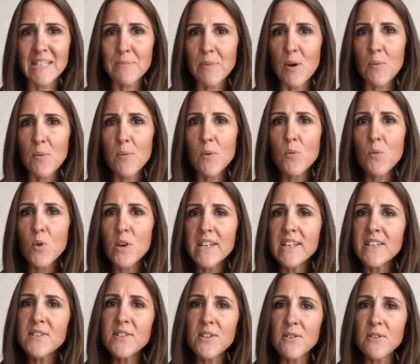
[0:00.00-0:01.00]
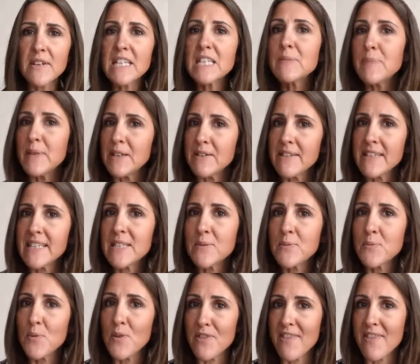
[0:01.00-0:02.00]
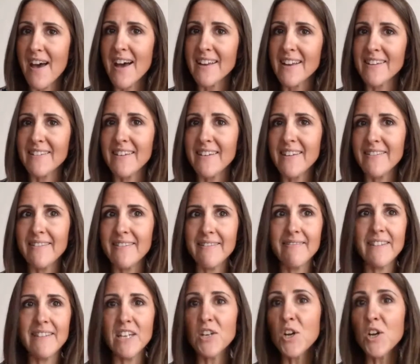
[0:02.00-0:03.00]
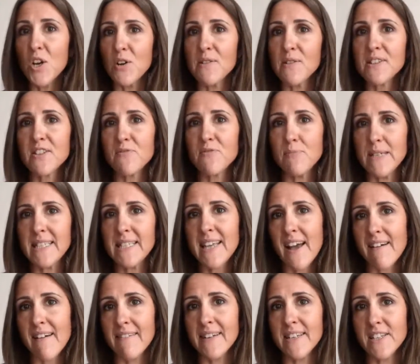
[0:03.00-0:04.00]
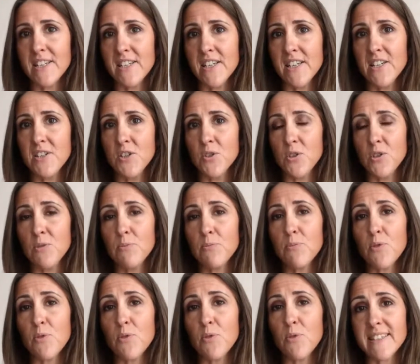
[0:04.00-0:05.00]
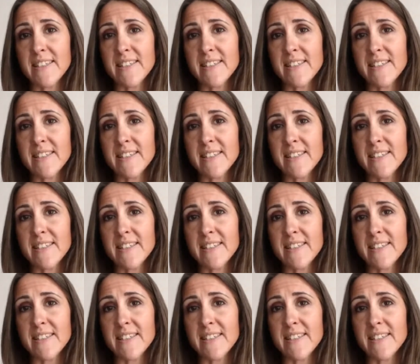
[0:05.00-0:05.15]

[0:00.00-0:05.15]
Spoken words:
But what is your experience with that, and then the occurrence of miscarriage in your practice?